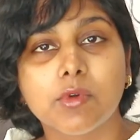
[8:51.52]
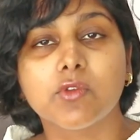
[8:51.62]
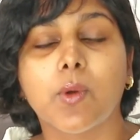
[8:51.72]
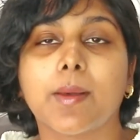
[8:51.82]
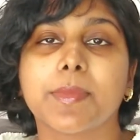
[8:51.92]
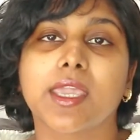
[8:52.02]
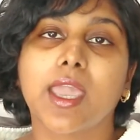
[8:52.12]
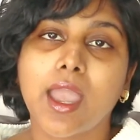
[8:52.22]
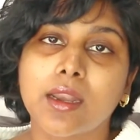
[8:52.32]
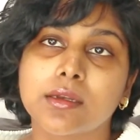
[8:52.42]
overwhelming
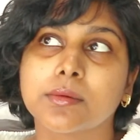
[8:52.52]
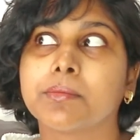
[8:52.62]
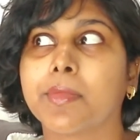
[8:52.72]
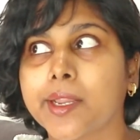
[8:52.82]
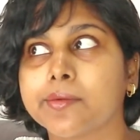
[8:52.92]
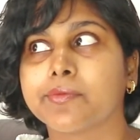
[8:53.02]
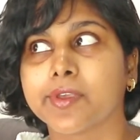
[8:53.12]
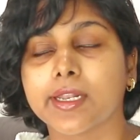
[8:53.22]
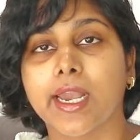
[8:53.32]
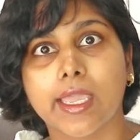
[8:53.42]
and might
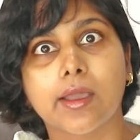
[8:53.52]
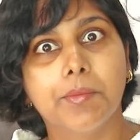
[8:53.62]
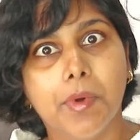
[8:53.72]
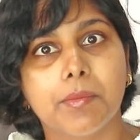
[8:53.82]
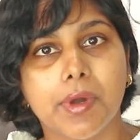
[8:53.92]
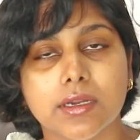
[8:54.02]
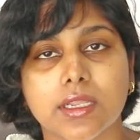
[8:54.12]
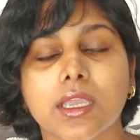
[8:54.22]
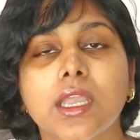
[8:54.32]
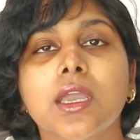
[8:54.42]
feel like
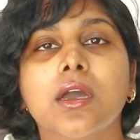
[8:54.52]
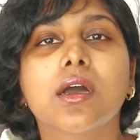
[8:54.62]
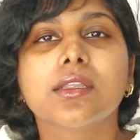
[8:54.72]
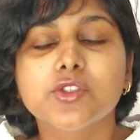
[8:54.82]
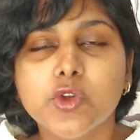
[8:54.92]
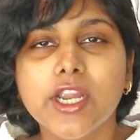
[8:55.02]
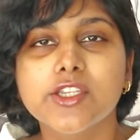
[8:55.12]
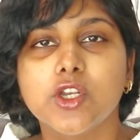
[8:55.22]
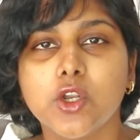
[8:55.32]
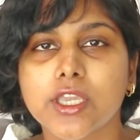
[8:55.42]
bombarding, try
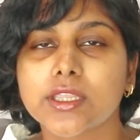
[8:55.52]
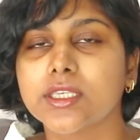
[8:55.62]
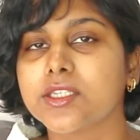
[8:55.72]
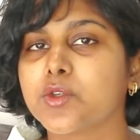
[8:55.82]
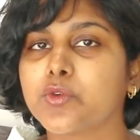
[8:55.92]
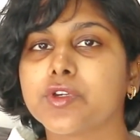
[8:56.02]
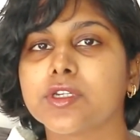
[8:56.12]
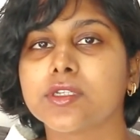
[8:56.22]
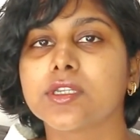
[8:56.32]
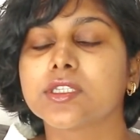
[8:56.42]
to look at these
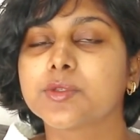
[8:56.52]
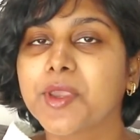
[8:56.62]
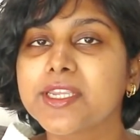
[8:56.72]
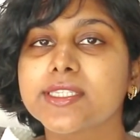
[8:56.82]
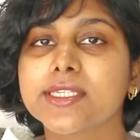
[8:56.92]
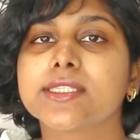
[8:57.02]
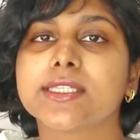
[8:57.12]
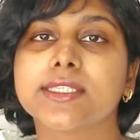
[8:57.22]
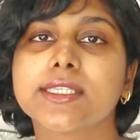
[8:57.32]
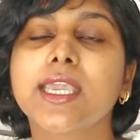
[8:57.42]
different spaces
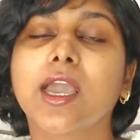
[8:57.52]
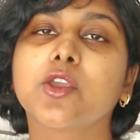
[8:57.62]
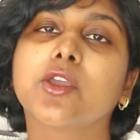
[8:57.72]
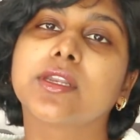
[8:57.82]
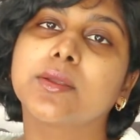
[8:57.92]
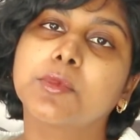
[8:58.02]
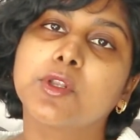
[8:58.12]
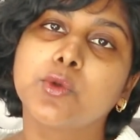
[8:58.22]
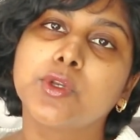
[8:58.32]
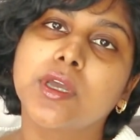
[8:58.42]
and see how you can
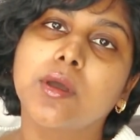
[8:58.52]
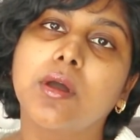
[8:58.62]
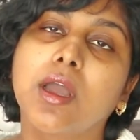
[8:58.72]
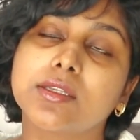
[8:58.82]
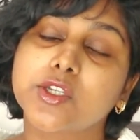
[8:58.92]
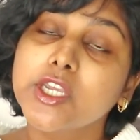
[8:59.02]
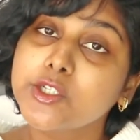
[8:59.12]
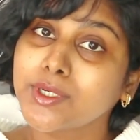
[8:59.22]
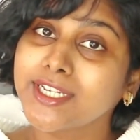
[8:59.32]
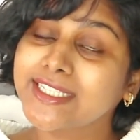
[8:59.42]
include and
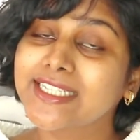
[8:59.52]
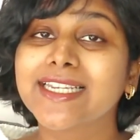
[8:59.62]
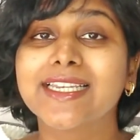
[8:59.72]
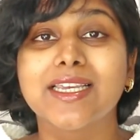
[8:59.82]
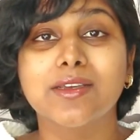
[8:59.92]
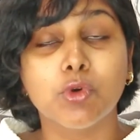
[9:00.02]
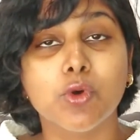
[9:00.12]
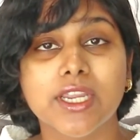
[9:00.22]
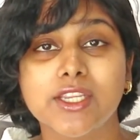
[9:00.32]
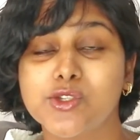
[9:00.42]
schedule it
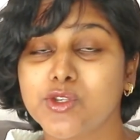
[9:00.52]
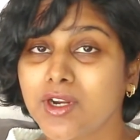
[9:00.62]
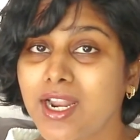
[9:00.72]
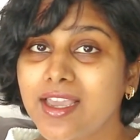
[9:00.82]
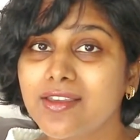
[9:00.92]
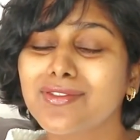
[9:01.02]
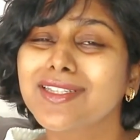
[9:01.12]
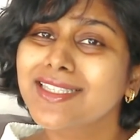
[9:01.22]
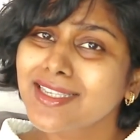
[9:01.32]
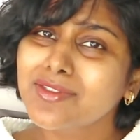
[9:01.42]
more into your life
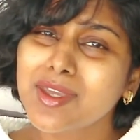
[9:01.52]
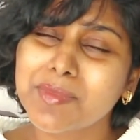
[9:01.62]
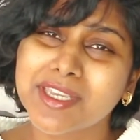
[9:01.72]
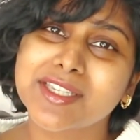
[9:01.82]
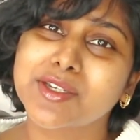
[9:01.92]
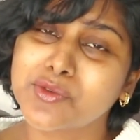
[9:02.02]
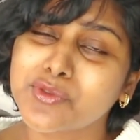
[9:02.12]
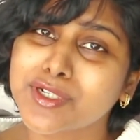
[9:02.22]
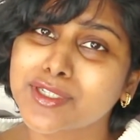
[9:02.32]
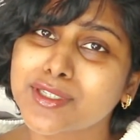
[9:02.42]
and see if that makes a
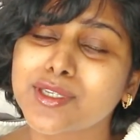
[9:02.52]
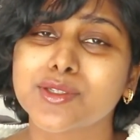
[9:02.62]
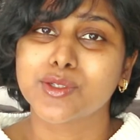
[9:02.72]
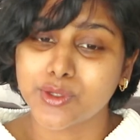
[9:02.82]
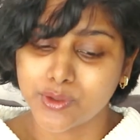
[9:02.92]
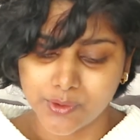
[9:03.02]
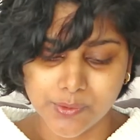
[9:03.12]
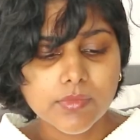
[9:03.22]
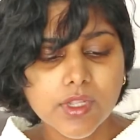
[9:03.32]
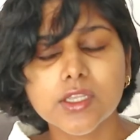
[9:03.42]
difference to you.
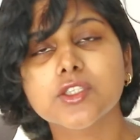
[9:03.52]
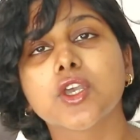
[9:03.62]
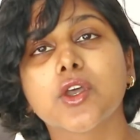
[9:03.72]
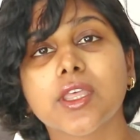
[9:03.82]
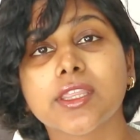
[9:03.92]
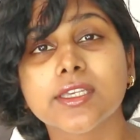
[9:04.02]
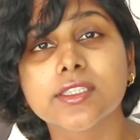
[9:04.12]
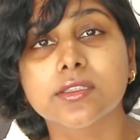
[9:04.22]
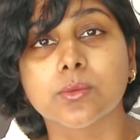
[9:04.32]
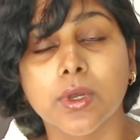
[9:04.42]
So
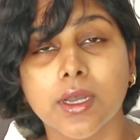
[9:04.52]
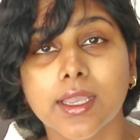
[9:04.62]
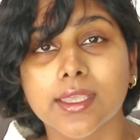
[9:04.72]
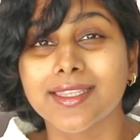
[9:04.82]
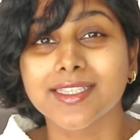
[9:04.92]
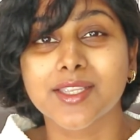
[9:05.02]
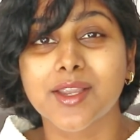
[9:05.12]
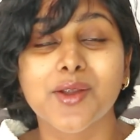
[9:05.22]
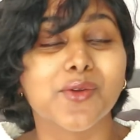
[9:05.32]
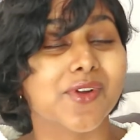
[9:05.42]
this work and this
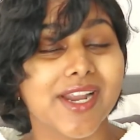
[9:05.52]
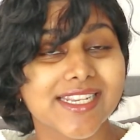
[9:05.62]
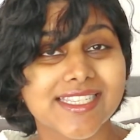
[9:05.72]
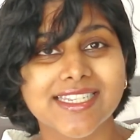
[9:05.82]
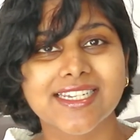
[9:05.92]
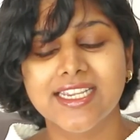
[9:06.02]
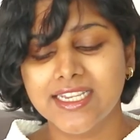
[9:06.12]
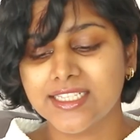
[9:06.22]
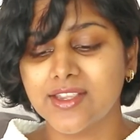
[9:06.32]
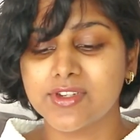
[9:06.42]
rest,
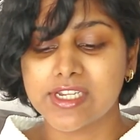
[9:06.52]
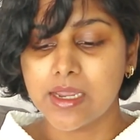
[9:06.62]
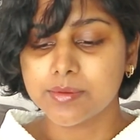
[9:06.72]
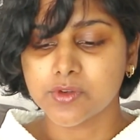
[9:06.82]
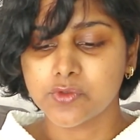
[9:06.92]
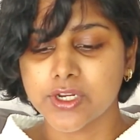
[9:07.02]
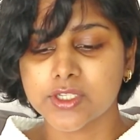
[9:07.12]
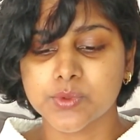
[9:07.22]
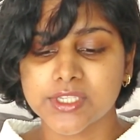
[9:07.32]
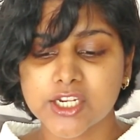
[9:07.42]
seven types of
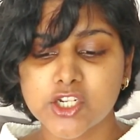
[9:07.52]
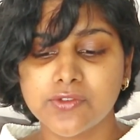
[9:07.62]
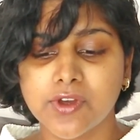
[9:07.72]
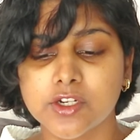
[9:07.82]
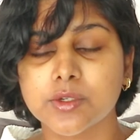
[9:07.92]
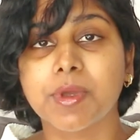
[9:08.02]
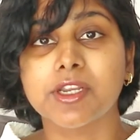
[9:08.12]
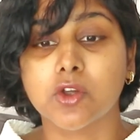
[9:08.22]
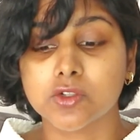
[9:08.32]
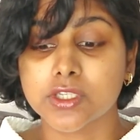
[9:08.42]
rest, was actually founded by
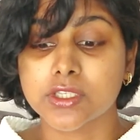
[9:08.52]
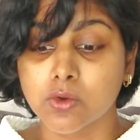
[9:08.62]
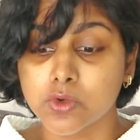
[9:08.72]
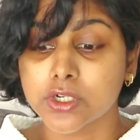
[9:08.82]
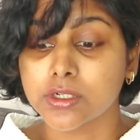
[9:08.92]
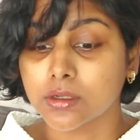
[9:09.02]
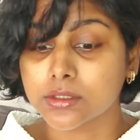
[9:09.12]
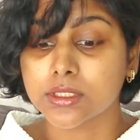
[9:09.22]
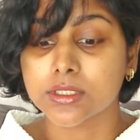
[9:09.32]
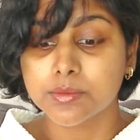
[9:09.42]
Dr. Sandra
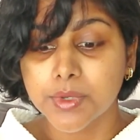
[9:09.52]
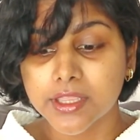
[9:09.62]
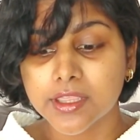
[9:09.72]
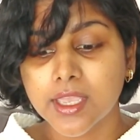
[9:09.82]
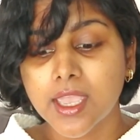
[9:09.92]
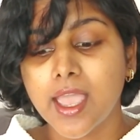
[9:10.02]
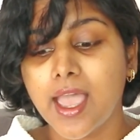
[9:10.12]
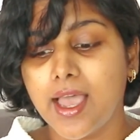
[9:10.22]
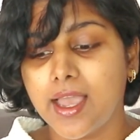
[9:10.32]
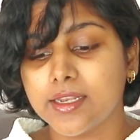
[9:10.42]
Dalton Smith.
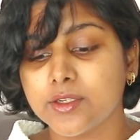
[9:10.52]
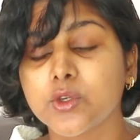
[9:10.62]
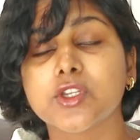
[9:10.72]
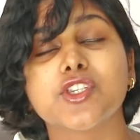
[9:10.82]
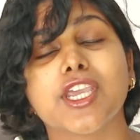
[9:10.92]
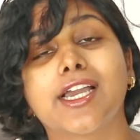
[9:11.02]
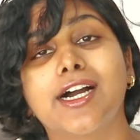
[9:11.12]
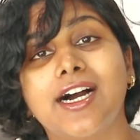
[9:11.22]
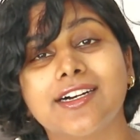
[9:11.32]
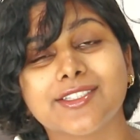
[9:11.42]
And you can check her
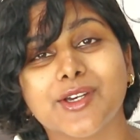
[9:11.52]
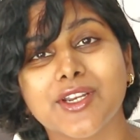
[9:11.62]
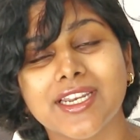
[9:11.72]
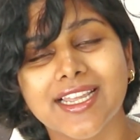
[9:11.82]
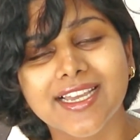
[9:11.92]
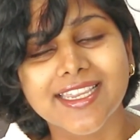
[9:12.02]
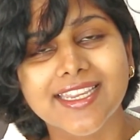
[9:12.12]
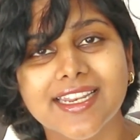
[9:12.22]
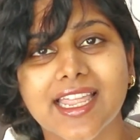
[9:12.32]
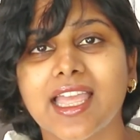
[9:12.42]
out
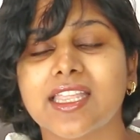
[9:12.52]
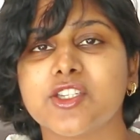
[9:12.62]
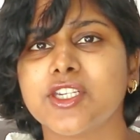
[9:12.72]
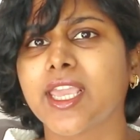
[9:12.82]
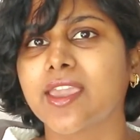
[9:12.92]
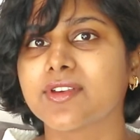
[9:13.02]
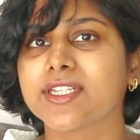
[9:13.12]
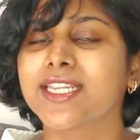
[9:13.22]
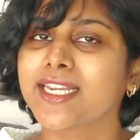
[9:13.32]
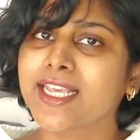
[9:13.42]
online, and she gave a
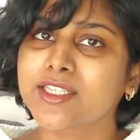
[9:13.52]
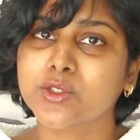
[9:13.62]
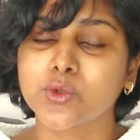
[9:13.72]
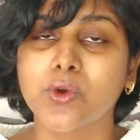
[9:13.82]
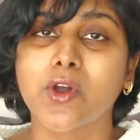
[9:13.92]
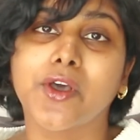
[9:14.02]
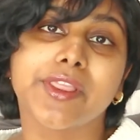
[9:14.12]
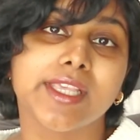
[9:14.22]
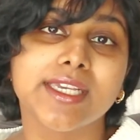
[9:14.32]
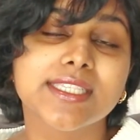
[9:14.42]
TEDx talk
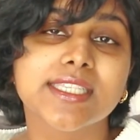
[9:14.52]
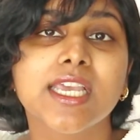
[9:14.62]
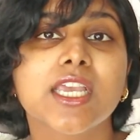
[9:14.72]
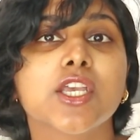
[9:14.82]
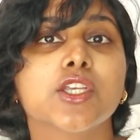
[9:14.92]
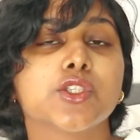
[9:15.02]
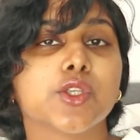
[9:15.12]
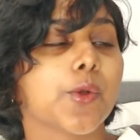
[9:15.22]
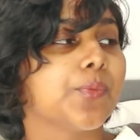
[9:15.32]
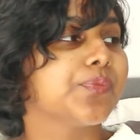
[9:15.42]
on this.
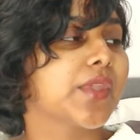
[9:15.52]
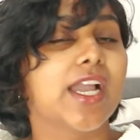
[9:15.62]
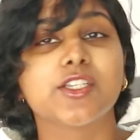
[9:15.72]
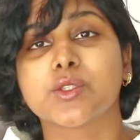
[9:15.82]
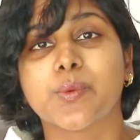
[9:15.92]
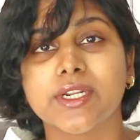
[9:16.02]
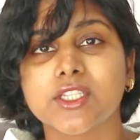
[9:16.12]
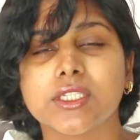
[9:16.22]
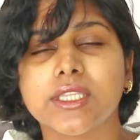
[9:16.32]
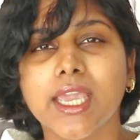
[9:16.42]
So I just wanted
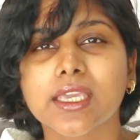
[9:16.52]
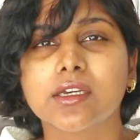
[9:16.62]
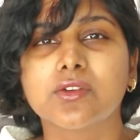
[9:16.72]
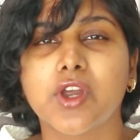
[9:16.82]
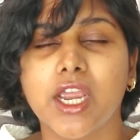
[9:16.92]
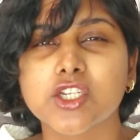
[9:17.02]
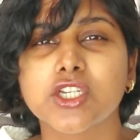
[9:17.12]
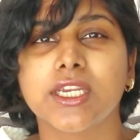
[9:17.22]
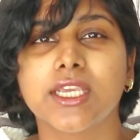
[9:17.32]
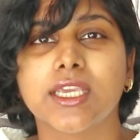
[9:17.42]
to thank her for
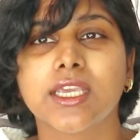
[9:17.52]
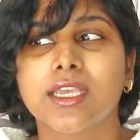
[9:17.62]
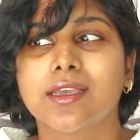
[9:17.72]
actually